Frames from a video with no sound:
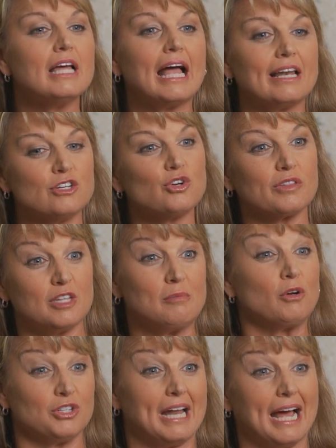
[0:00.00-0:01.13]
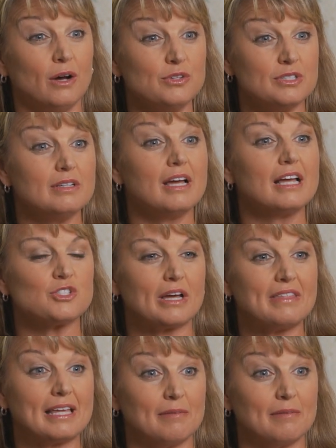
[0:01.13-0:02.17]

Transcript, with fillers: and took the emotion out so I think